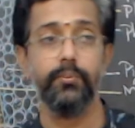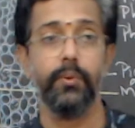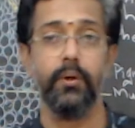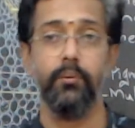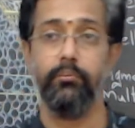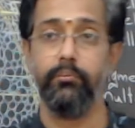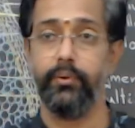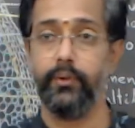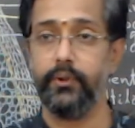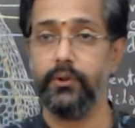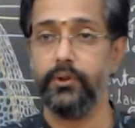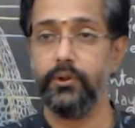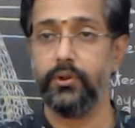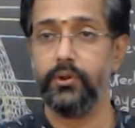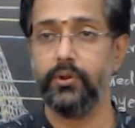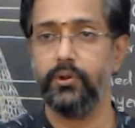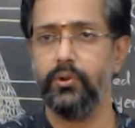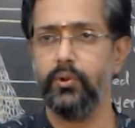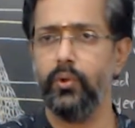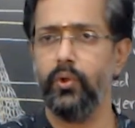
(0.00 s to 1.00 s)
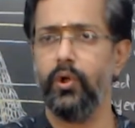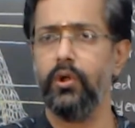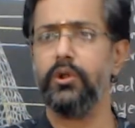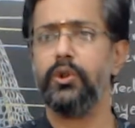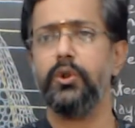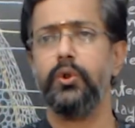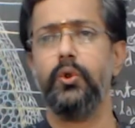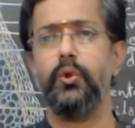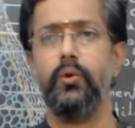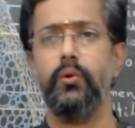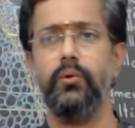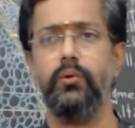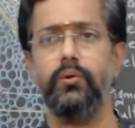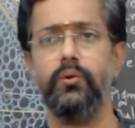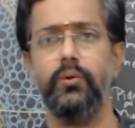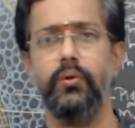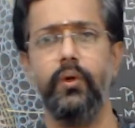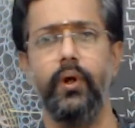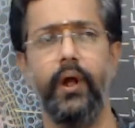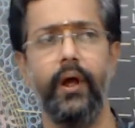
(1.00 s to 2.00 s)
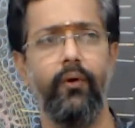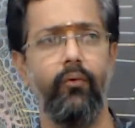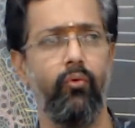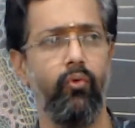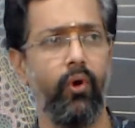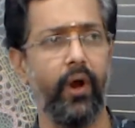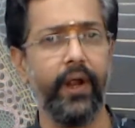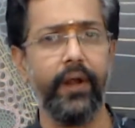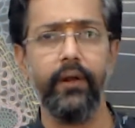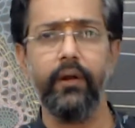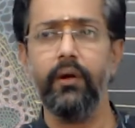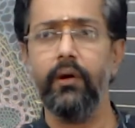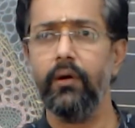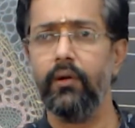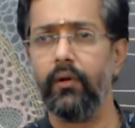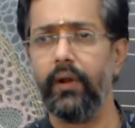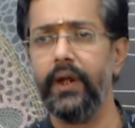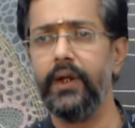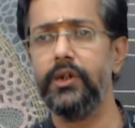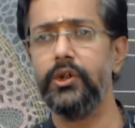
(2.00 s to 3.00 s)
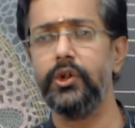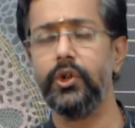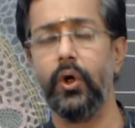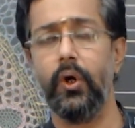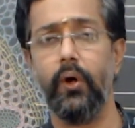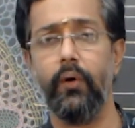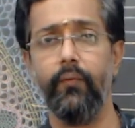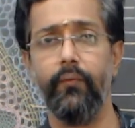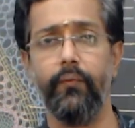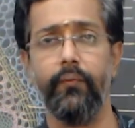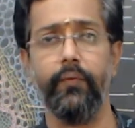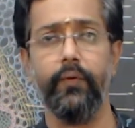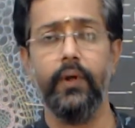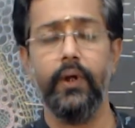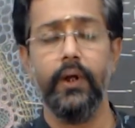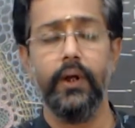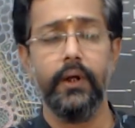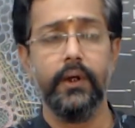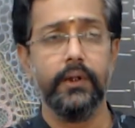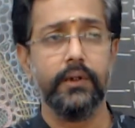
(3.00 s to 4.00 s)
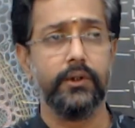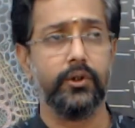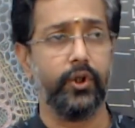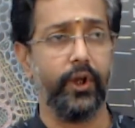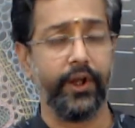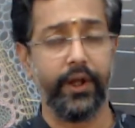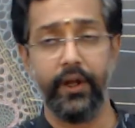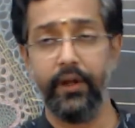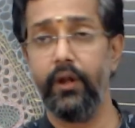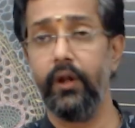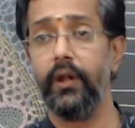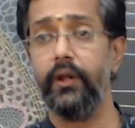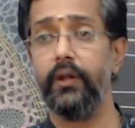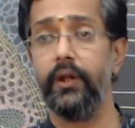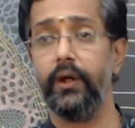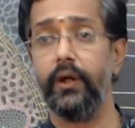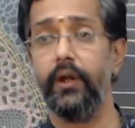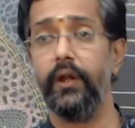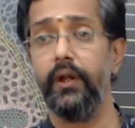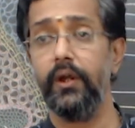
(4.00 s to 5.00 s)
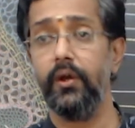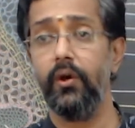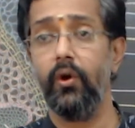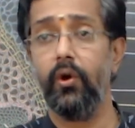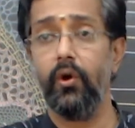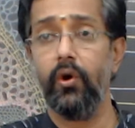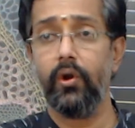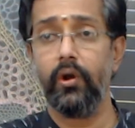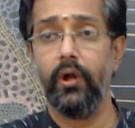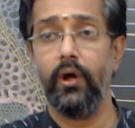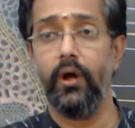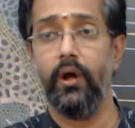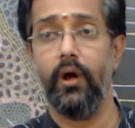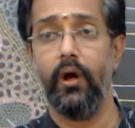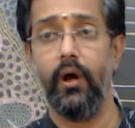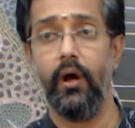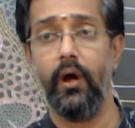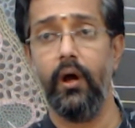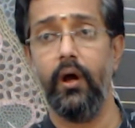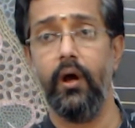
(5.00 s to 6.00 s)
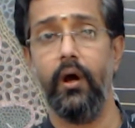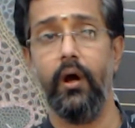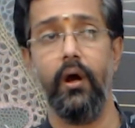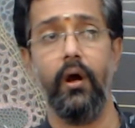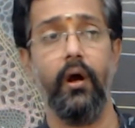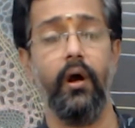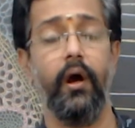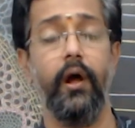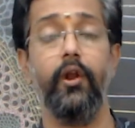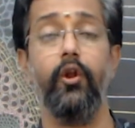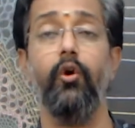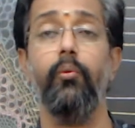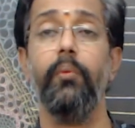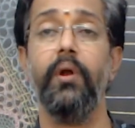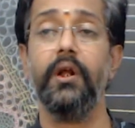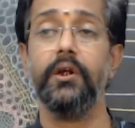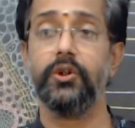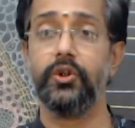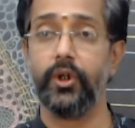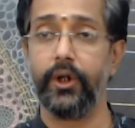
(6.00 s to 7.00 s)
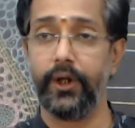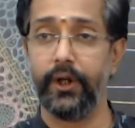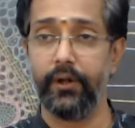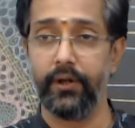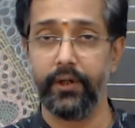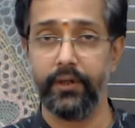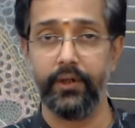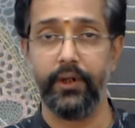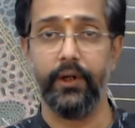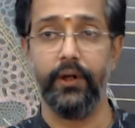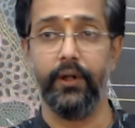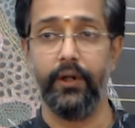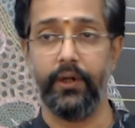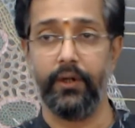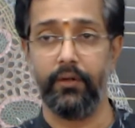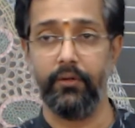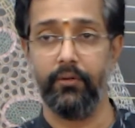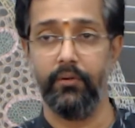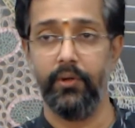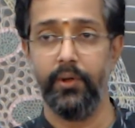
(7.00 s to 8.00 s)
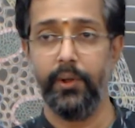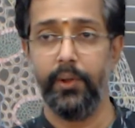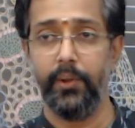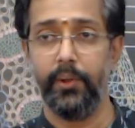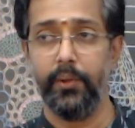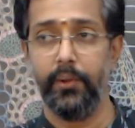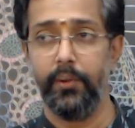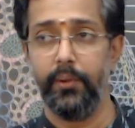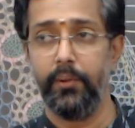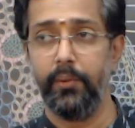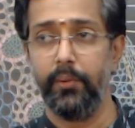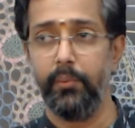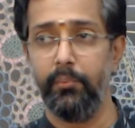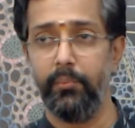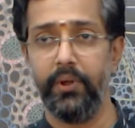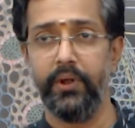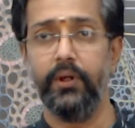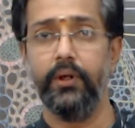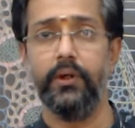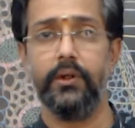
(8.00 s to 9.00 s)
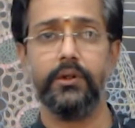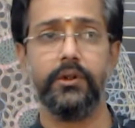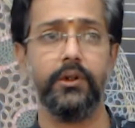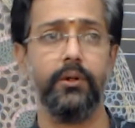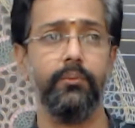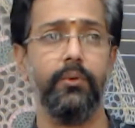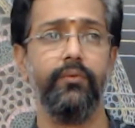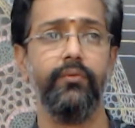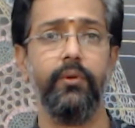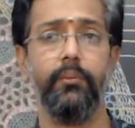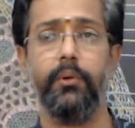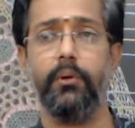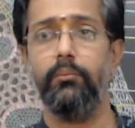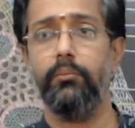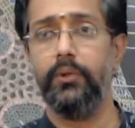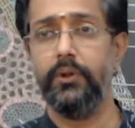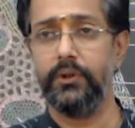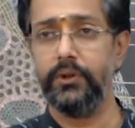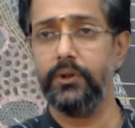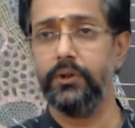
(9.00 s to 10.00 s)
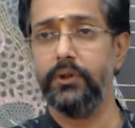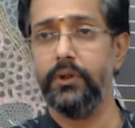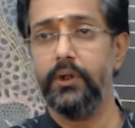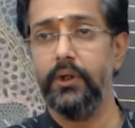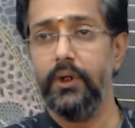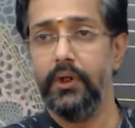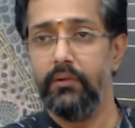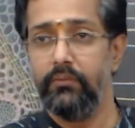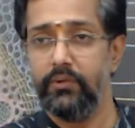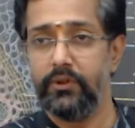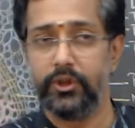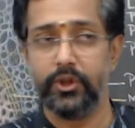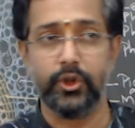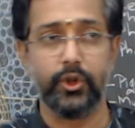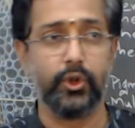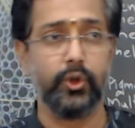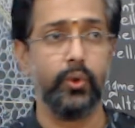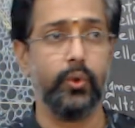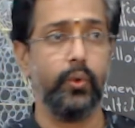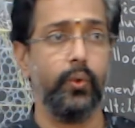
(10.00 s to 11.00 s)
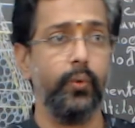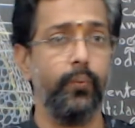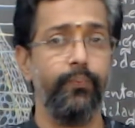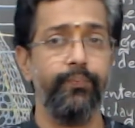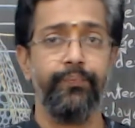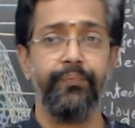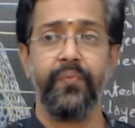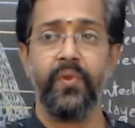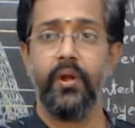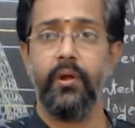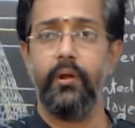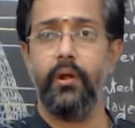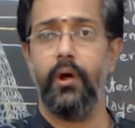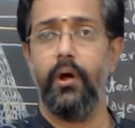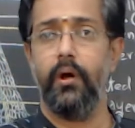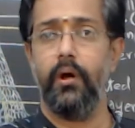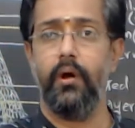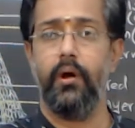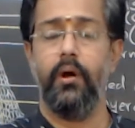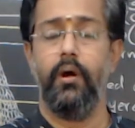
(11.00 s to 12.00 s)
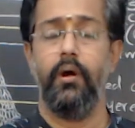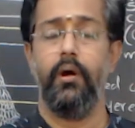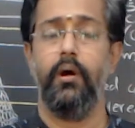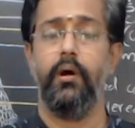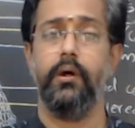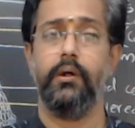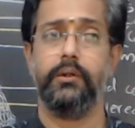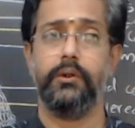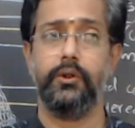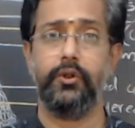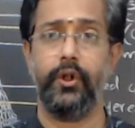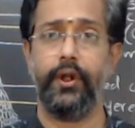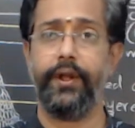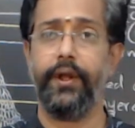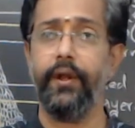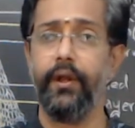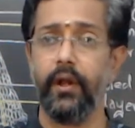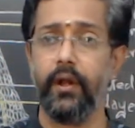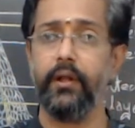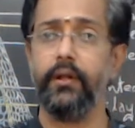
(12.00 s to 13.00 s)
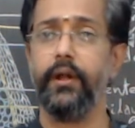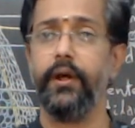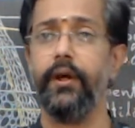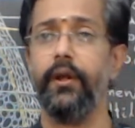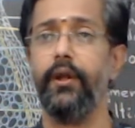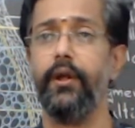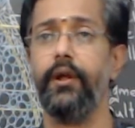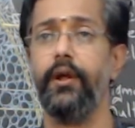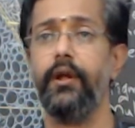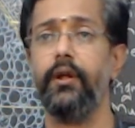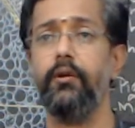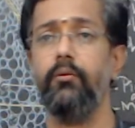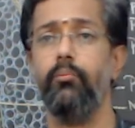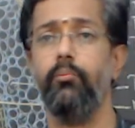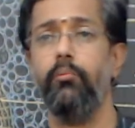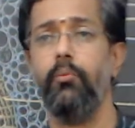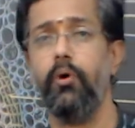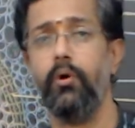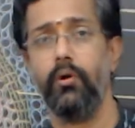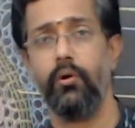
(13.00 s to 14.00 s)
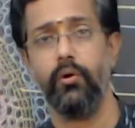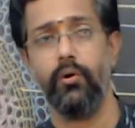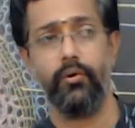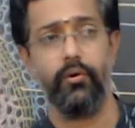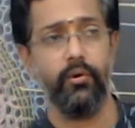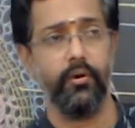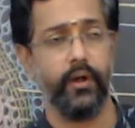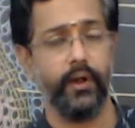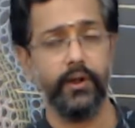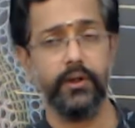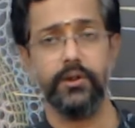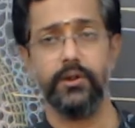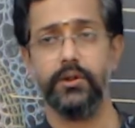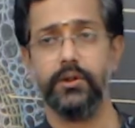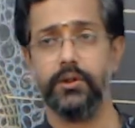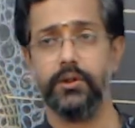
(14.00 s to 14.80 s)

members do not show a wider range of secondary thickening or anomalous secondary thickening. But some of the members which show the secondary thickening in monocotyledons,